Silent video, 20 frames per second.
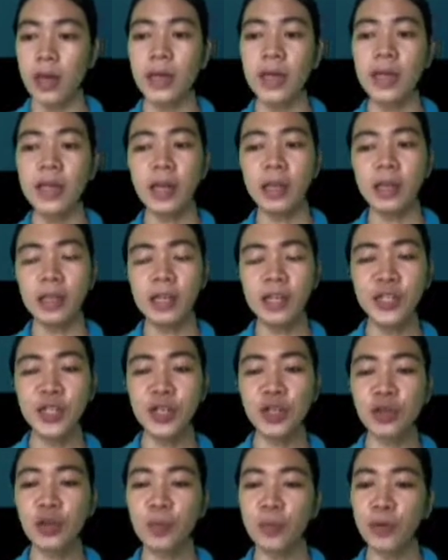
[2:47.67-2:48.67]
In
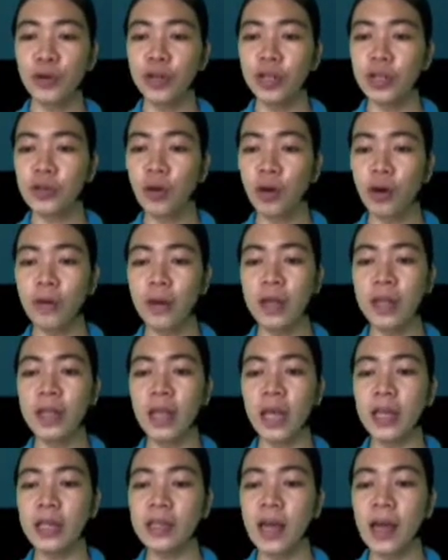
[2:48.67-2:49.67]
addition to monitoring
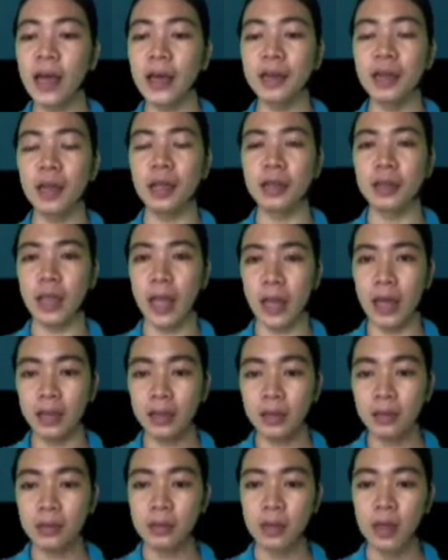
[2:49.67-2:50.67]
data and
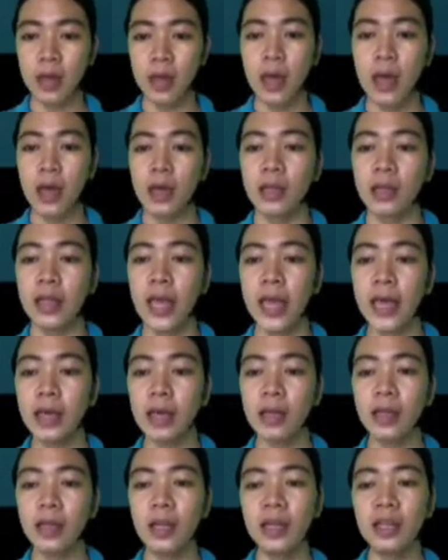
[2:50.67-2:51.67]
intent, they
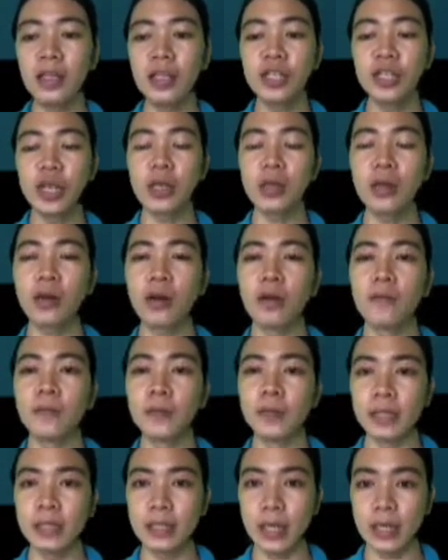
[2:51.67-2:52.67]
can initiate
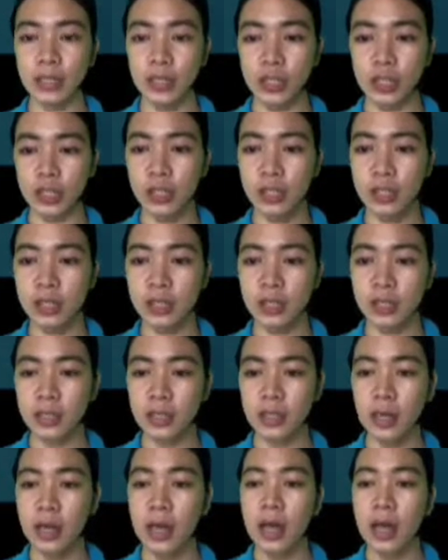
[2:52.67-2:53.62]
conversations.